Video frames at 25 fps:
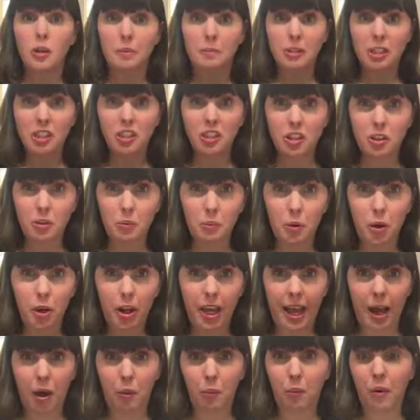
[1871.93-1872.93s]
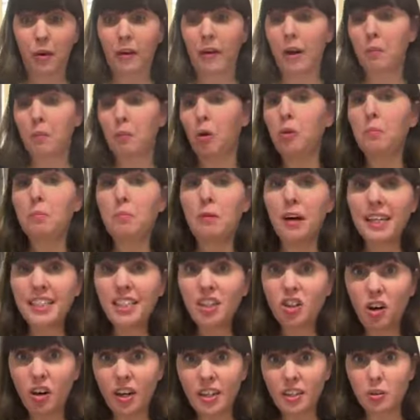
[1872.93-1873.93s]
So I'm just going to work out where I want
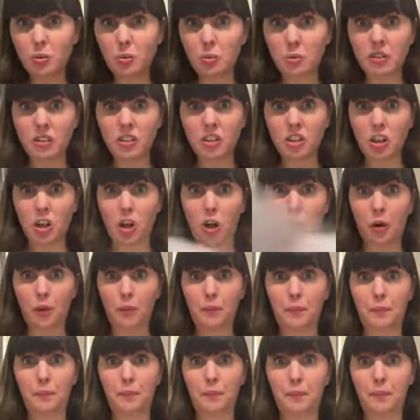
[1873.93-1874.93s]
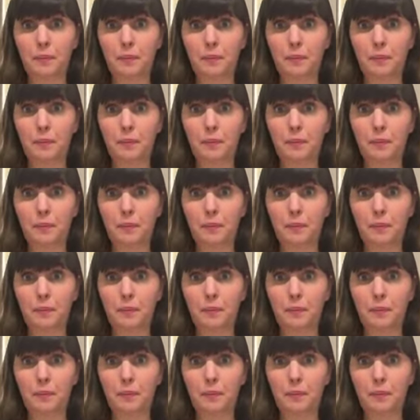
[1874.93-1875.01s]
my titles to go.